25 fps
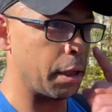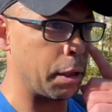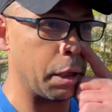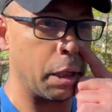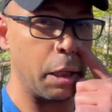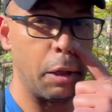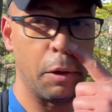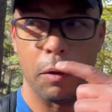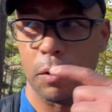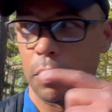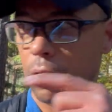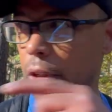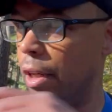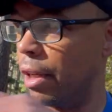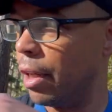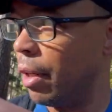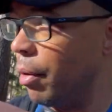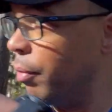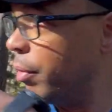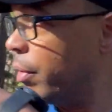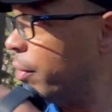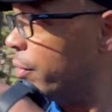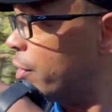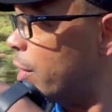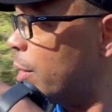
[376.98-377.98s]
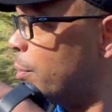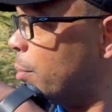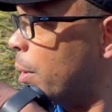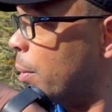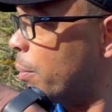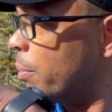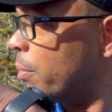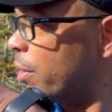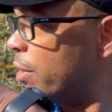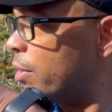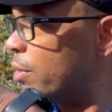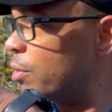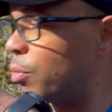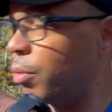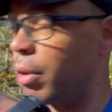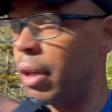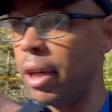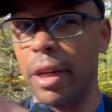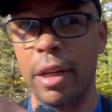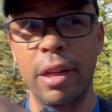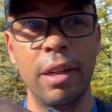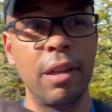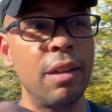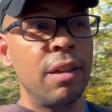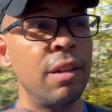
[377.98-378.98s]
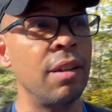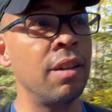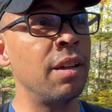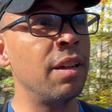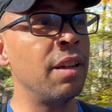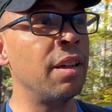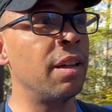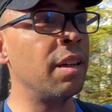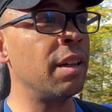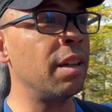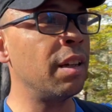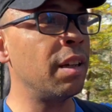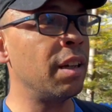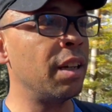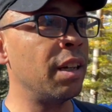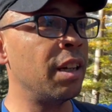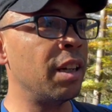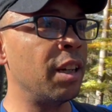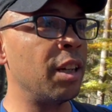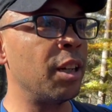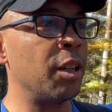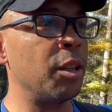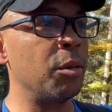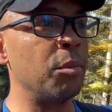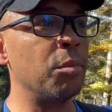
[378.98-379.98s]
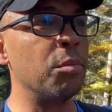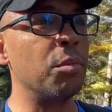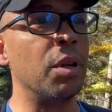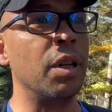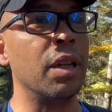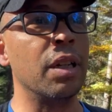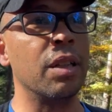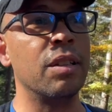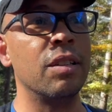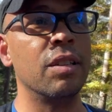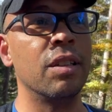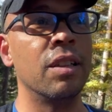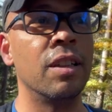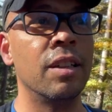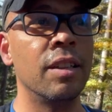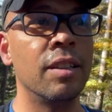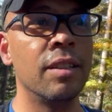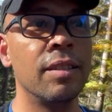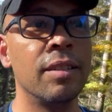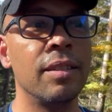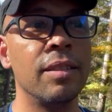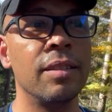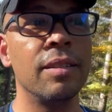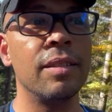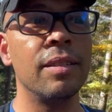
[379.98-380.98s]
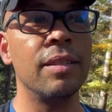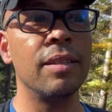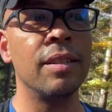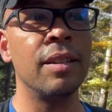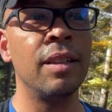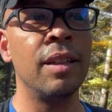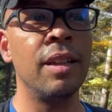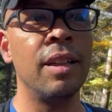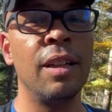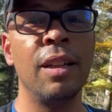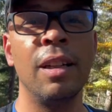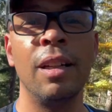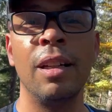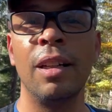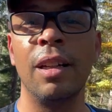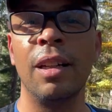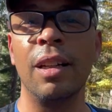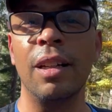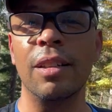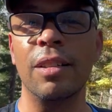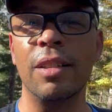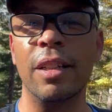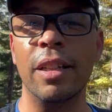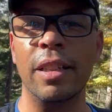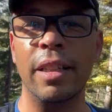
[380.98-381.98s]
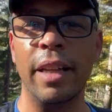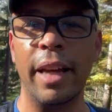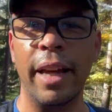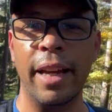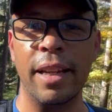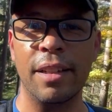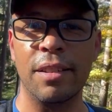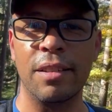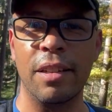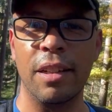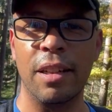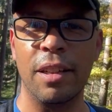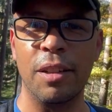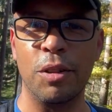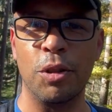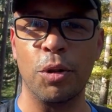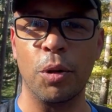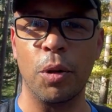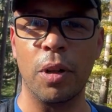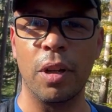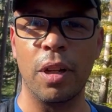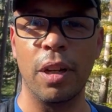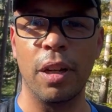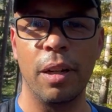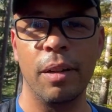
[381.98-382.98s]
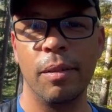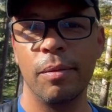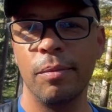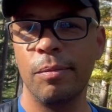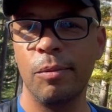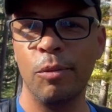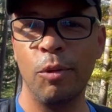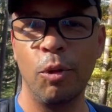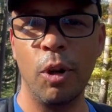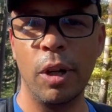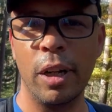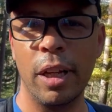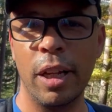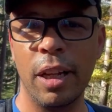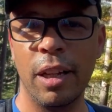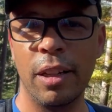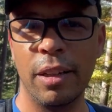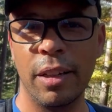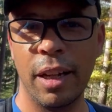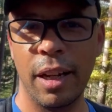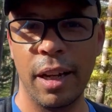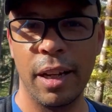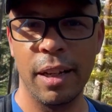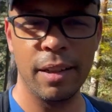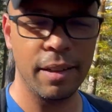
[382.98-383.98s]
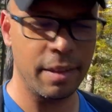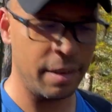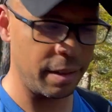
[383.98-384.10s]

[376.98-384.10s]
that I was on, I would have come up this way. But uh, I'll take the ass-kicking shortcut. Why the hell not?